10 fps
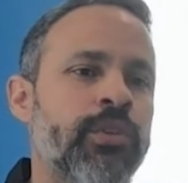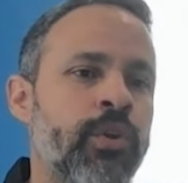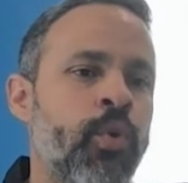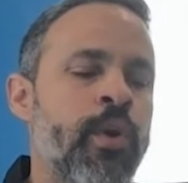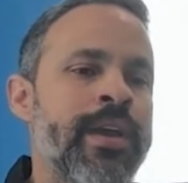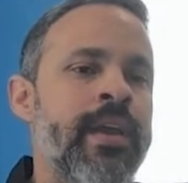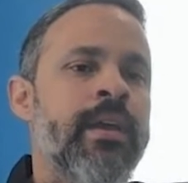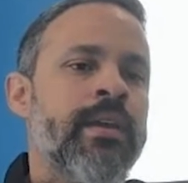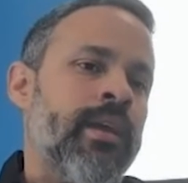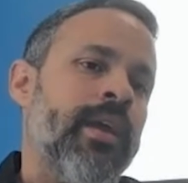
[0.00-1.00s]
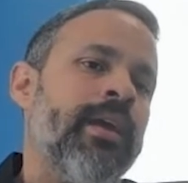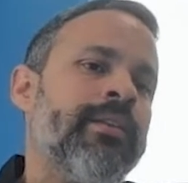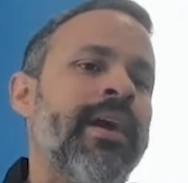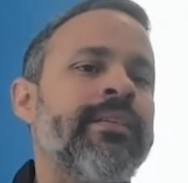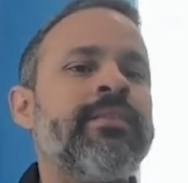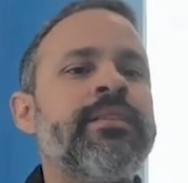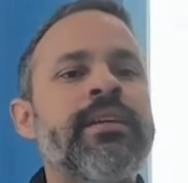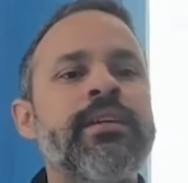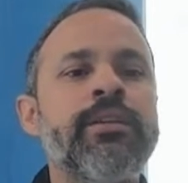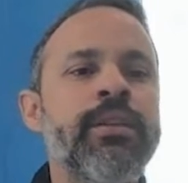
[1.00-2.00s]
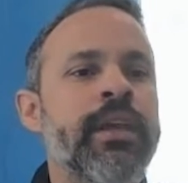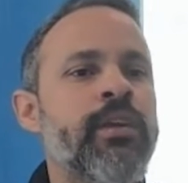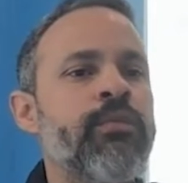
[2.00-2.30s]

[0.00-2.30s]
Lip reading: So That's the